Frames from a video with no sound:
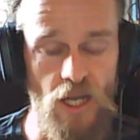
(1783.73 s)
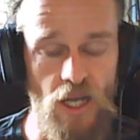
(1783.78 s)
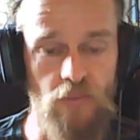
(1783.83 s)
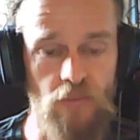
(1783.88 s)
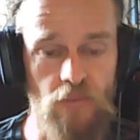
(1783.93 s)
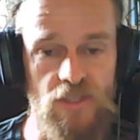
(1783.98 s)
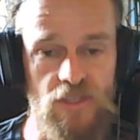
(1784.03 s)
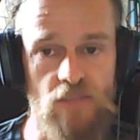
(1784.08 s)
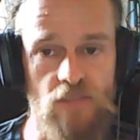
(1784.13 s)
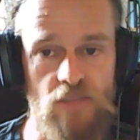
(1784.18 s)

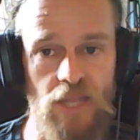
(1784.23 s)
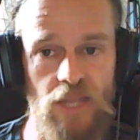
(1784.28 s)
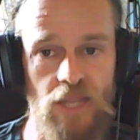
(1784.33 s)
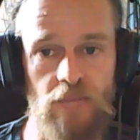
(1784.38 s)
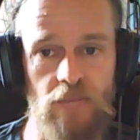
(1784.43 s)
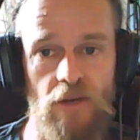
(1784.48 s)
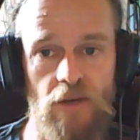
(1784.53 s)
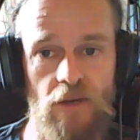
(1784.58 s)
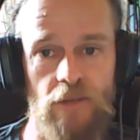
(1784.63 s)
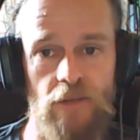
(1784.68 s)
is the Plague
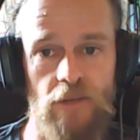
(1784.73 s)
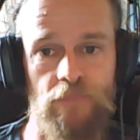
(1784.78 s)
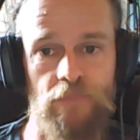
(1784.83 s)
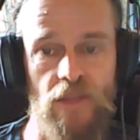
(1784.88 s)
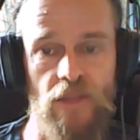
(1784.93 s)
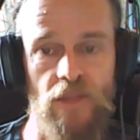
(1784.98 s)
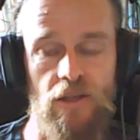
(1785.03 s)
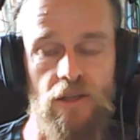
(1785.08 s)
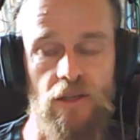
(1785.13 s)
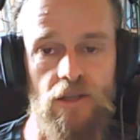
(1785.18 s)
Bearer.
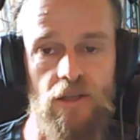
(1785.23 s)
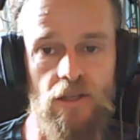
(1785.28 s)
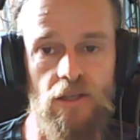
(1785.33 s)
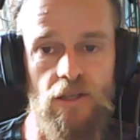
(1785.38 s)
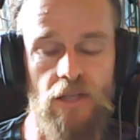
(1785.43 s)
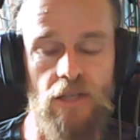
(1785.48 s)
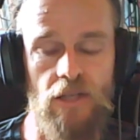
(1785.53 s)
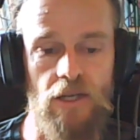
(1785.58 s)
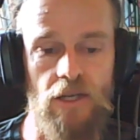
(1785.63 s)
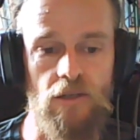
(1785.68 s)

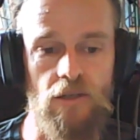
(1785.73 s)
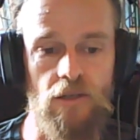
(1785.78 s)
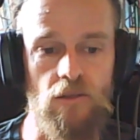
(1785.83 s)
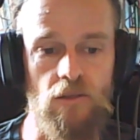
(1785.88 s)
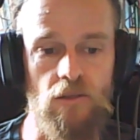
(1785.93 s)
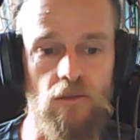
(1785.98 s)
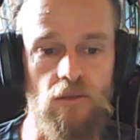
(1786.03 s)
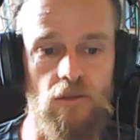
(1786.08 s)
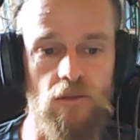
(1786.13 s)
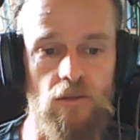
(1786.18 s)

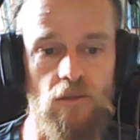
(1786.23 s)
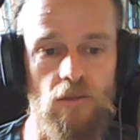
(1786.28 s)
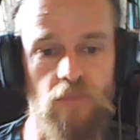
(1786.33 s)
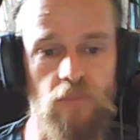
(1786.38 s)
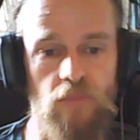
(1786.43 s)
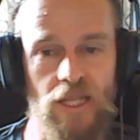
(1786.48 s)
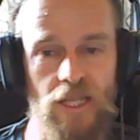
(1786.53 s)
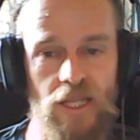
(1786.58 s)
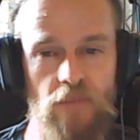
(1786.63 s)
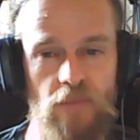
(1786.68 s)
Now,
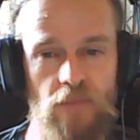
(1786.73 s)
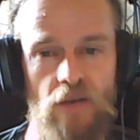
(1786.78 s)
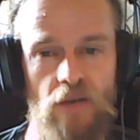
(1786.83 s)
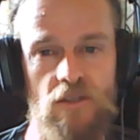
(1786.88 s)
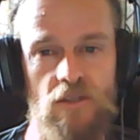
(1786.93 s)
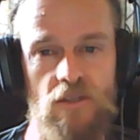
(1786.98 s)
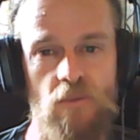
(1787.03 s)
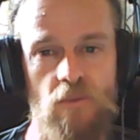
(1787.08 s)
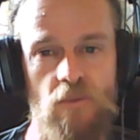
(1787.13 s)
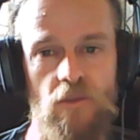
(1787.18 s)
Plague Bearer
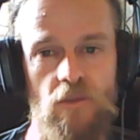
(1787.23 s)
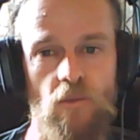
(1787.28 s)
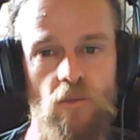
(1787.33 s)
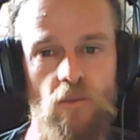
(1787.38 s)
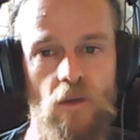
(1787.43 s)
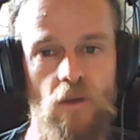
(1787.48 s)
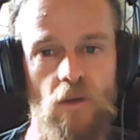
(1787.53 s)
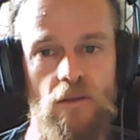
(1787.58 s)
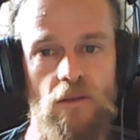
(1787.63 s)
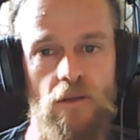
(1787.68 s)
is probably the
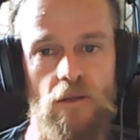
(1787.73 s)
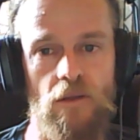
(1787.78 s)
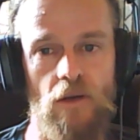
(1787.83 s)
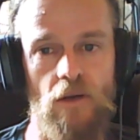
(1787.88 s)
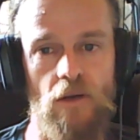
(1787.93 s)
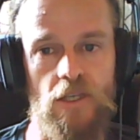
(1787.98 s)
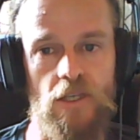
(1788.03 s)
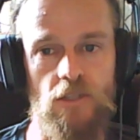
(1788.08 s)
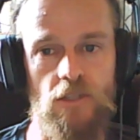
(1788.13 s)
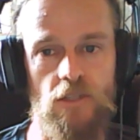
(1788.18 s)
one that
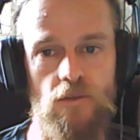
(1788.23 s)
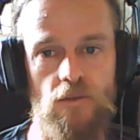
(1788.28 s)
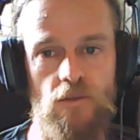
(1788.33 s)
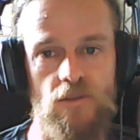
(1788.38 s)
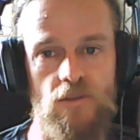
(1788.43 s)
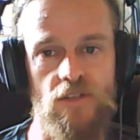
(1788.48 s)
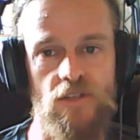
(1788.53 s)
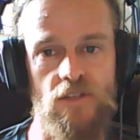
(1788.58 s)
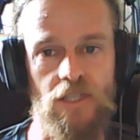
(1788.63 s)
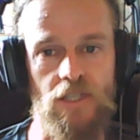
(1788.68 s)
I
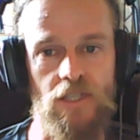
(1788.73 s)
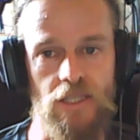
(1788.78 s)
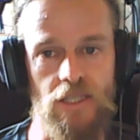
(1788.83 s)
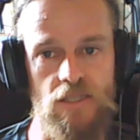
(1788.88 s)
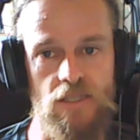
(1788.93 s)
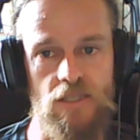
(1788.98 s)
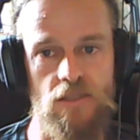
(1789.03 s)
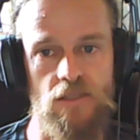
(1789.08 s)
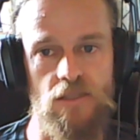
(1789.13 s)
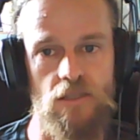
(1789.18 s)
use the
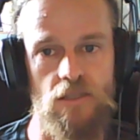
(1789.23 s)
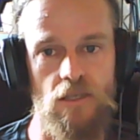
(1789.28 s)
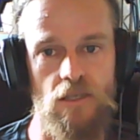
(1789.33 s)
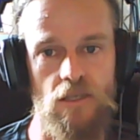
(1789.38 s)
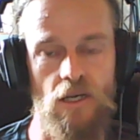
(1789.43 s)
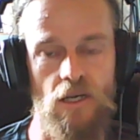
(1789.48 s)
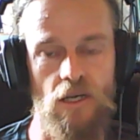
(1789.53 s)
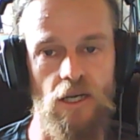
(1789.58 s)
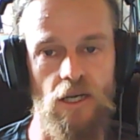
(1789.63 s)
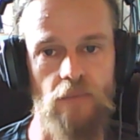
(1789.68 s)
least.
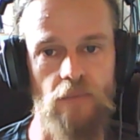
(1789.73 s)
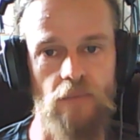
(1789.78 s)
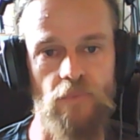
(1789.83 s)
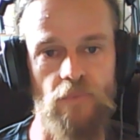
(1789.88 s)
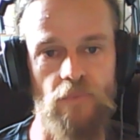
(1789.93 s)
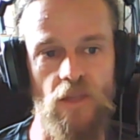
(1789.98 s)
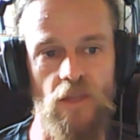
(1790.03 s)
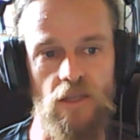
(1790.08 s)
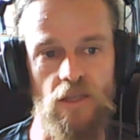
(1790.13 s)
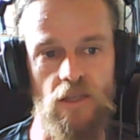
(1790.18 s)

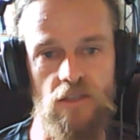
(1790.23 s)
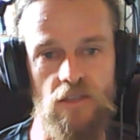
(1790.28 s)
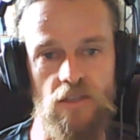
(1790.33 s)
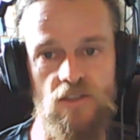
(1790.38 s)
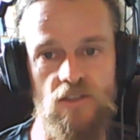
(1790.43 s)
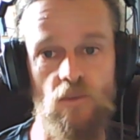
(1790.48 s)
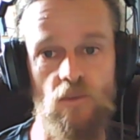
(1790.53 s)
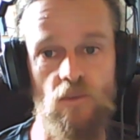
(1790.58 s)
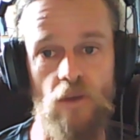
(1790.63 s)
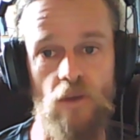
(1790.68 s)
It is
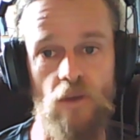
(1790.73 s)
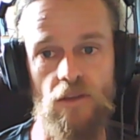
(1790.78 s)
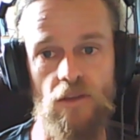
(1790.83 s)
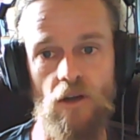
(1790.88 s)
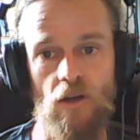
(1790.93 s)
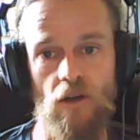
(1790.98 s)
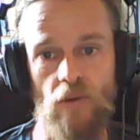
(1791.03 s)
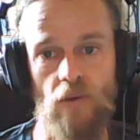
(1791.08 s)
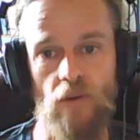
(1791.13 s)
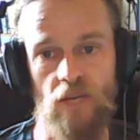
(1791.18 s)
the one that
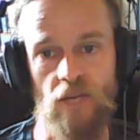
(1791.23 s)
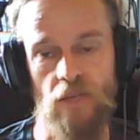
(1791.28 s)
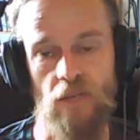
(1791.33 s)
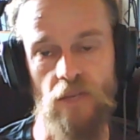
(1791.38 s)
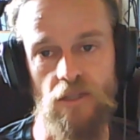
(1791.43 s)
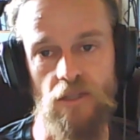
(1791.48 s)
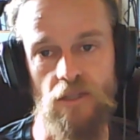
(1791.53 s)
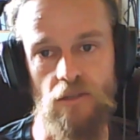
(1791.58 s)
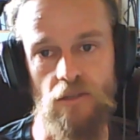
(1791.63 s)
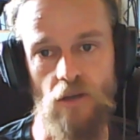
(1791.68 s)
I
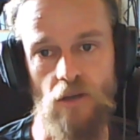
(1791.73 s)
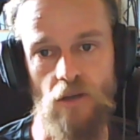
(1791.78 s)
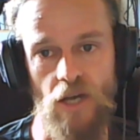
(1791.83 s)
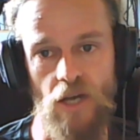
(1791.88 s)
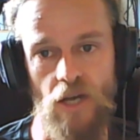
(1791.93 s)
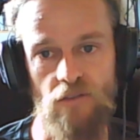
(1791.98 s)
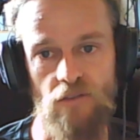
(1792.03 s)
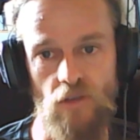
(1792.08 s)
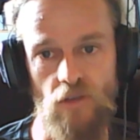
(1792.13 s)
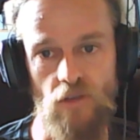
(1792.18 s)
recommend, and I
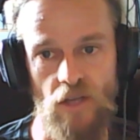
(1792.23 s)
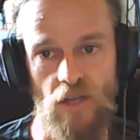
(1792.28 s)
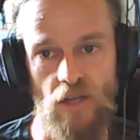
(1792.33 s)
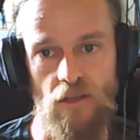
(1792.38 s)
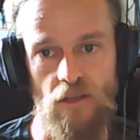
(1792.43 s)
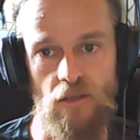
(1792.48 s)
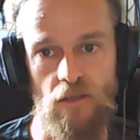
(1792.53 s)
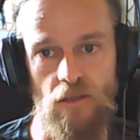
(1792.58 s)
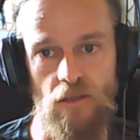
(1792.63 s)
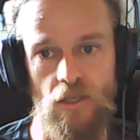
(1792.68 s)
have heard
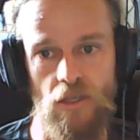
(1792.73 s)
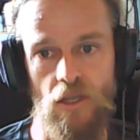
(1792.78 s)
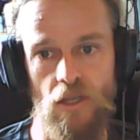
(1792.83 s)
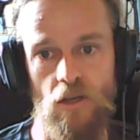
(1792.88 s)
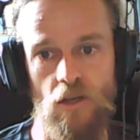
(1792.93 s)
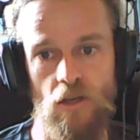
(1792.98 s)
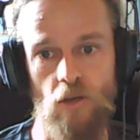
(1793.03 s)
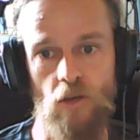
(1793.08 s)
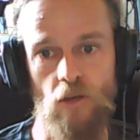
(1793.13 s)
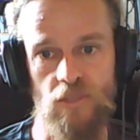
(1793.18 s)
other
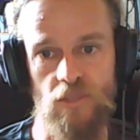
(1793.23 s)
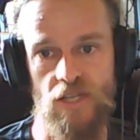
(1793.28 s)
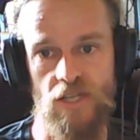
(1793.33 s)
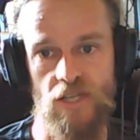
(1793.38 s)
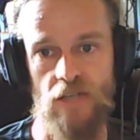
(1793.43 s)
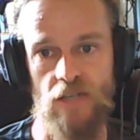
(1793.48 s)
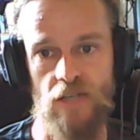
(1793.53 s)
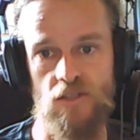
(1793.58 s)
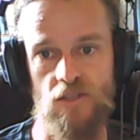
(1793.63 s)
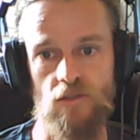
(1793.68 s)

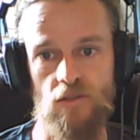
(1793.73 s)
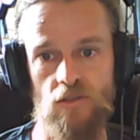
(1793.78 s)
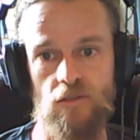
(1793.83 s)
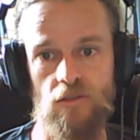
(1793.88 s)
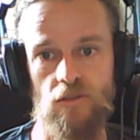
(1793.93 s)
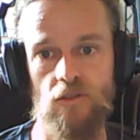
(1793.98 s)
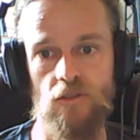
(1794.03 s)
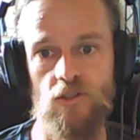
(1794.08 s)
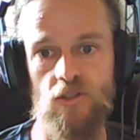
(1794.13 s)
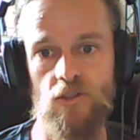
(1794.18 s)
commentators on
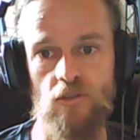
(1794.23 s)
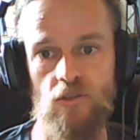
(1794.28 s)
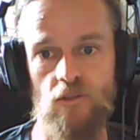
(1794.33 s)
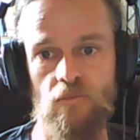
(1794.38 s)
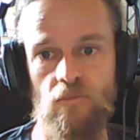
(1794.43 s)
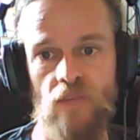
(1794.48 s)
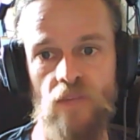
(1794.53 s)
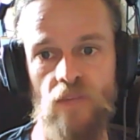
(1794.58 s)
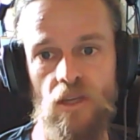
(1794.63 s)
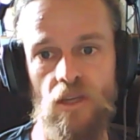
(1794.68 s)
YouTube
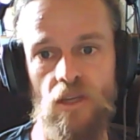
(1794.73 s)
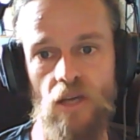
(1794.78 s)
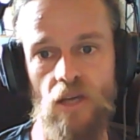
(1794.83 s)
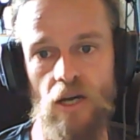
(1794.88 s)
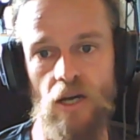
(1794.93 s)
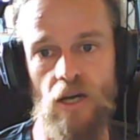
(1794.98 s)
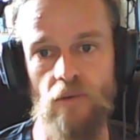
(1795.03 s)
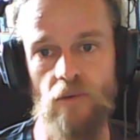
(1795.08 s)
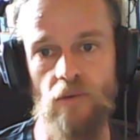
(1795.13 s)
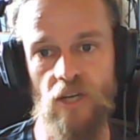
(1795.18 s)

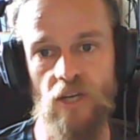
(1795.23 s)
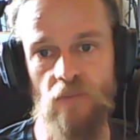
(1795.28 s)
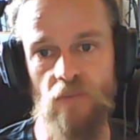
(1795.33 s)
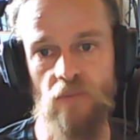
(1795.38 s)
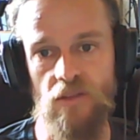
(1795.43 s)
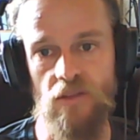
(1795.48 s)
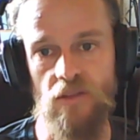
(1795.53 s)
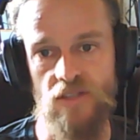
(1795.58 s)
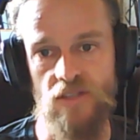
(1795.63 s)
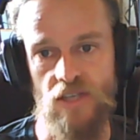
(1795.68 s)

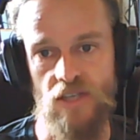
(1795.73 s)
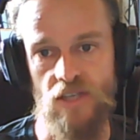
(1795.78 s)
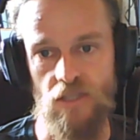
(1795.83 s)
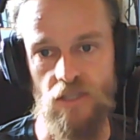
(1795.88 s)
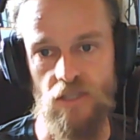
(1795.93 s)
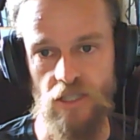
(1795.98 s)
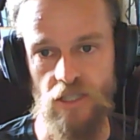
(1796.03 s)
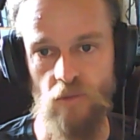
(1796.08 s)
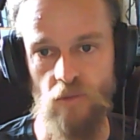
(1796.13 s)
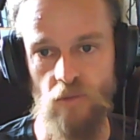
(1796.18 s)
recommend this as a
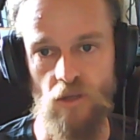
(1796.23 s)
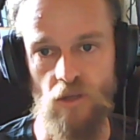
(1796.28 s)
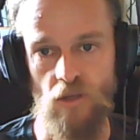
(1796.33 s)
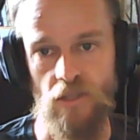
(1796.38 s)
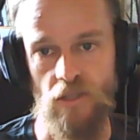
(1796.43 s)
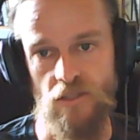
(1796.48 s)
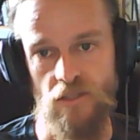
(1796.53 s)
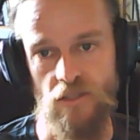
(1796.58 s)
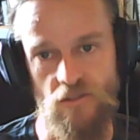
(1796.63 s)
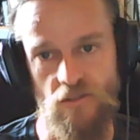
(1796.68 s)
leader model,
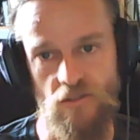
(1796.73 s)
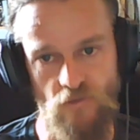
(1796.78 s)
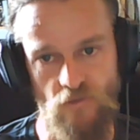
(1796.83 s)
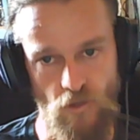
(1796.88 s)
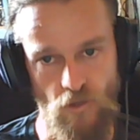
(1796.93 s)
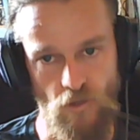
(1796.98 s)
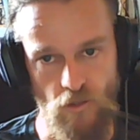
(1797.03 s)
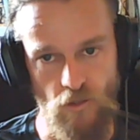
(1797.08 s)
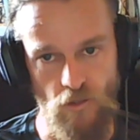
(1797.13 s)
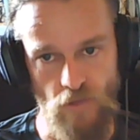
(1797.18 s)
and it's
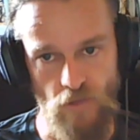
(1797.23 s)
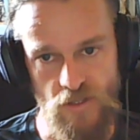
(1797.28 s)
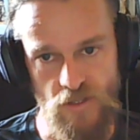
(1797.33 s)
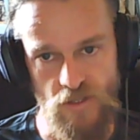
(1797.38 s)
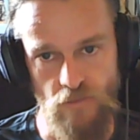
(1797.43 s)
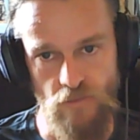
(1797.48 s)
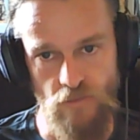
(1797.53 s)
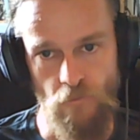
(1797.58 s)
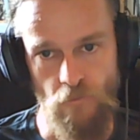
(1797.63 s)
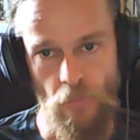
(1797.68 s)
for a good
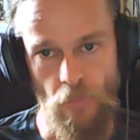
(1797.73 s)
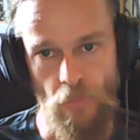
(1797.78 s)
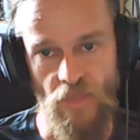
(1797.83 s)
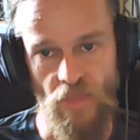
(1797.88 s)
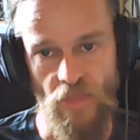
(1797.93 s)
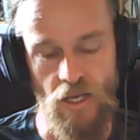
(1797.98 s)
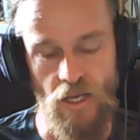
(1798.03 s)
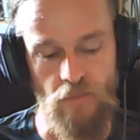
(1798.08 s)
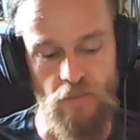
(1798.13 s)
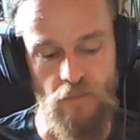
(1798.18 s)
reason.
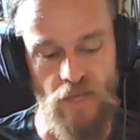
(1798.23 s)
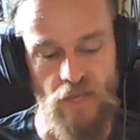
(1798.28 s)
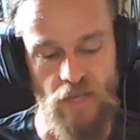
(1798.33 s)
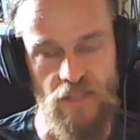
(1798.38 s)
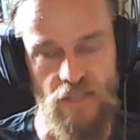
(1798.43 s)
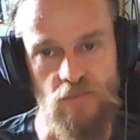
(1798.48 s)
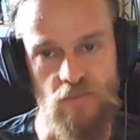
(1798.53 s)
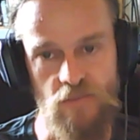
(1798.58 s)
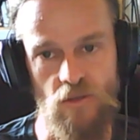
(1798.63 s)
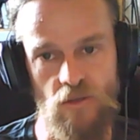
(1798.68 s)
And
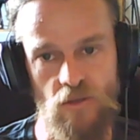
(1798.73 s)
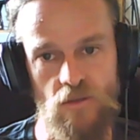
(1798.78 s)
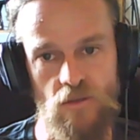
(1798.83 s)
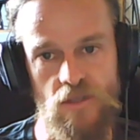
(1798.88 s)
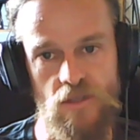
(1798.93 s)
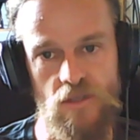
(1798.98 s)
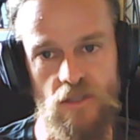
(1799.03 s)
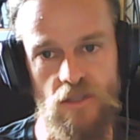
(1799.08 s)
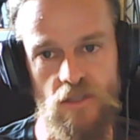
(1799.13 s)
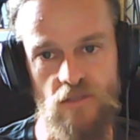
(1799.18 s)
that's
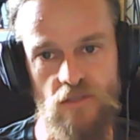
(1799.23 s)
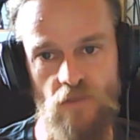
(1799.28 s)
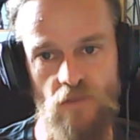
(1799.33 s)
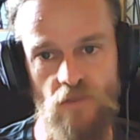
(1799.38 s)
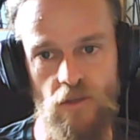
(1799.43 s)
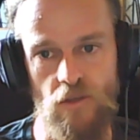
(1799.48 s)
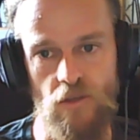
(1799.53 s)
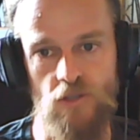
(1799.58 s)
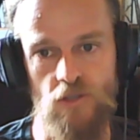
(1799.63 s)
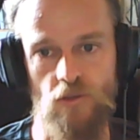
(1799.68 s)
because it is
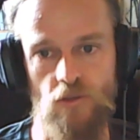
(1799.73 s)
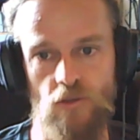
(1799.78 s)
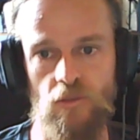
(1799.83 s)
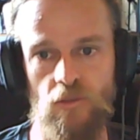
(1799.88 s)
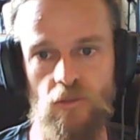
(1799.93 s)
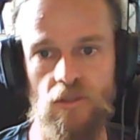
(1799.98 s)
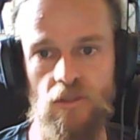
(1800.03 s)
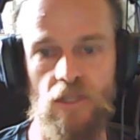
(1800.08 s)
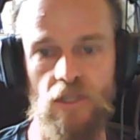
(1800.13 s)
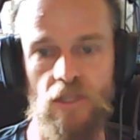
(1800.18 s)
very
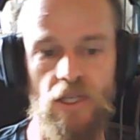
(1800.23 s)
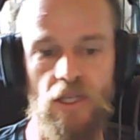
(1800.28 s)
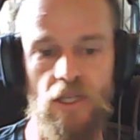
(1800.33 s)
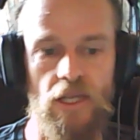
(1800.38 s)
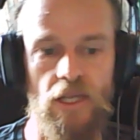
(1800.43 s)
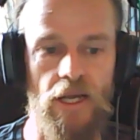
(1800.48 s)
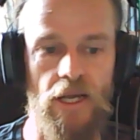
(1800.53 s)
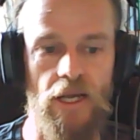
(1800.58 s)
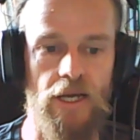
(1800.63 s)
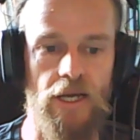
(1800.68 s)
durable.
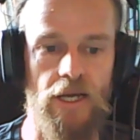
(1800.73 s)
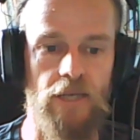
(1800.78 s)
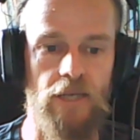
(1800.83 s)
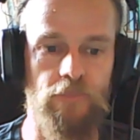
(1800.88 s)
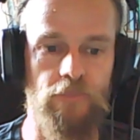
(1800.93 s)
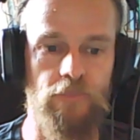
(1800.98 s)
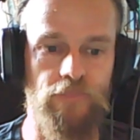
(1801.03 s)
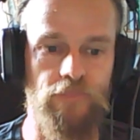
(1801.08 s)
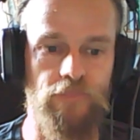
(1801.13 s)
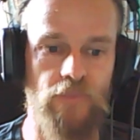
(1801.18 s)

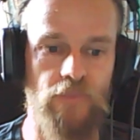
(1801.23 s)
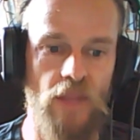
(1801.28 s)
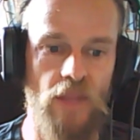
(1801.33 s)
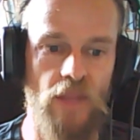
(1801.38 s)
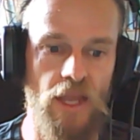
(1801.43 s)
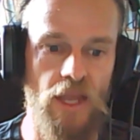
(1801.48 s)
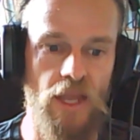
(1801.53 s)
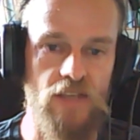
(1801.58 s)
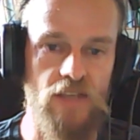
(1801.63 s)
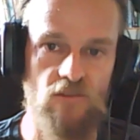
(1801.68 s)

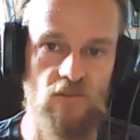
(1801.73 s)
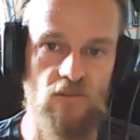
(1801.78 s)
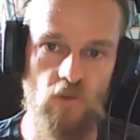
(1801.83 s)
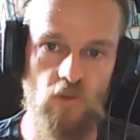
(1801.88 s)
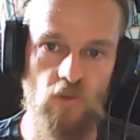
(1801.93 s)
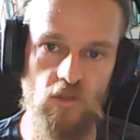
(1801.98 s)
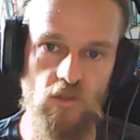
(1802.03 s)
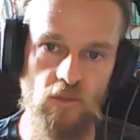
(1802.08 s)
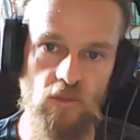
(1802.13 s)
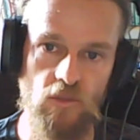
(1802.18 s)
As I've
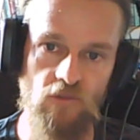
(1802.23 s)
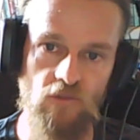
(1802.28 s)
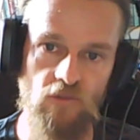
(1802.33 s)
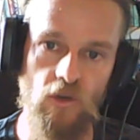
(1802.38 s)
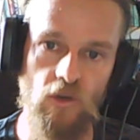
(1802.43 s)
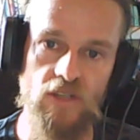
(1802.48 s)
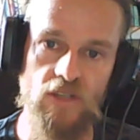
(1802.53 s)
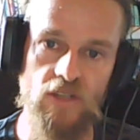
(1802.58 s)
talked to you before, it's